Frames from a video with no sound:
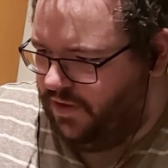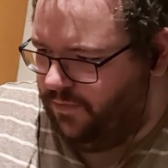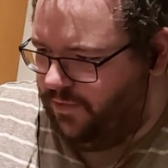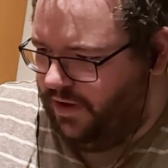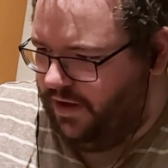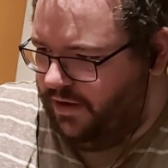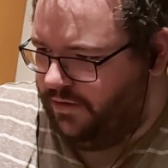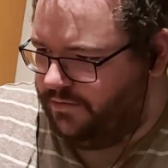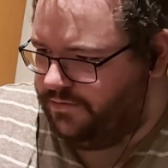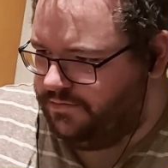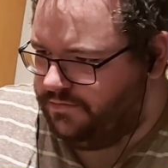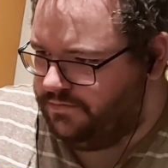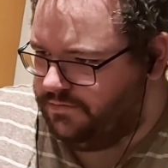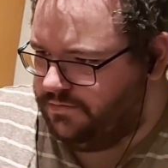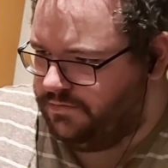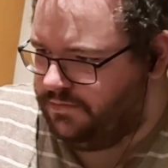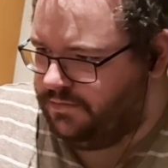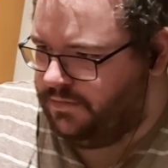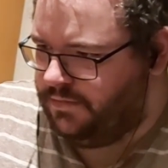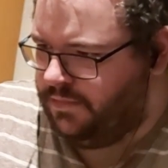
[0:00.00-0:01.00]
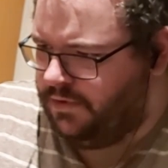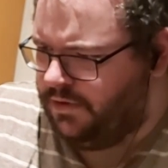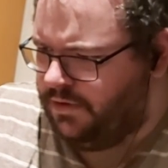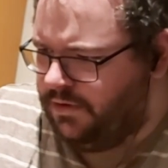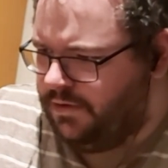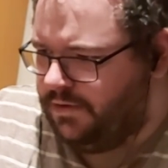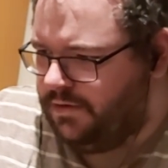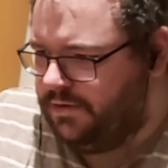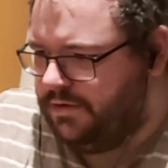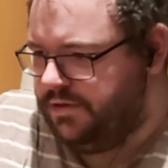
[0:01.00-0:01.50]
Wow.
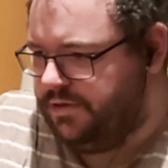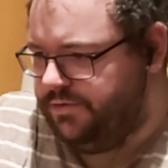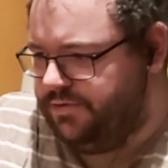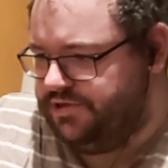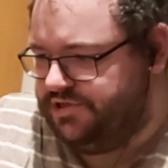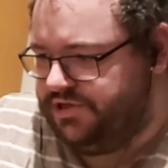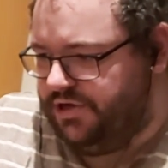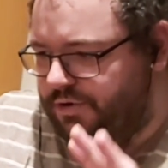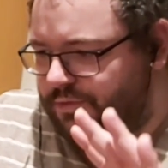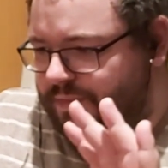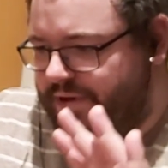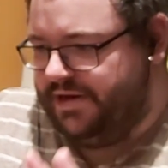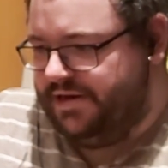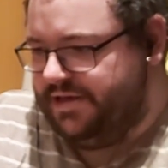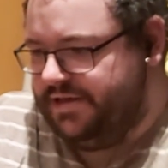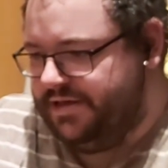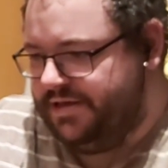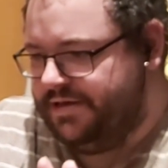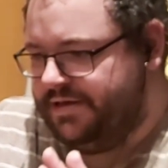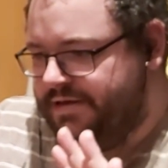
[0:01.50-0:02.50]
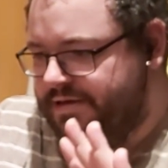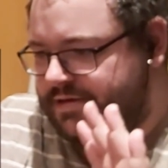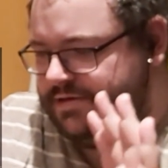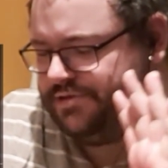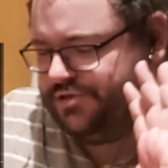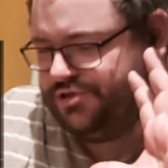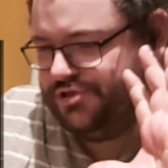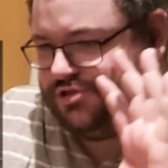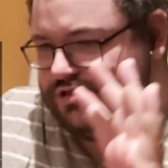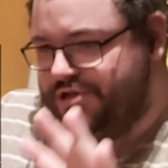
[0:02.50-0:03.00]
There were so many
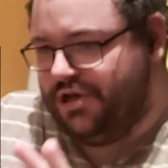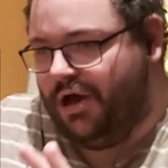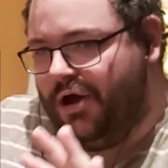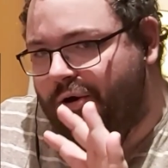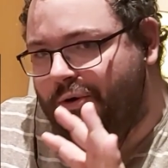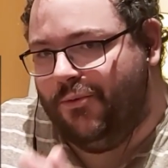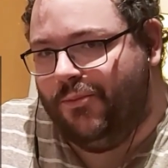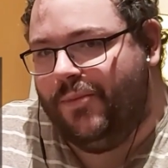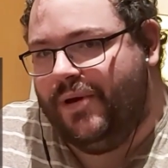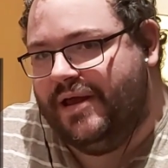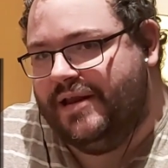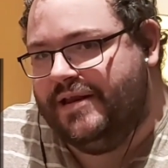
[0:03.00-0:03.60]
scouts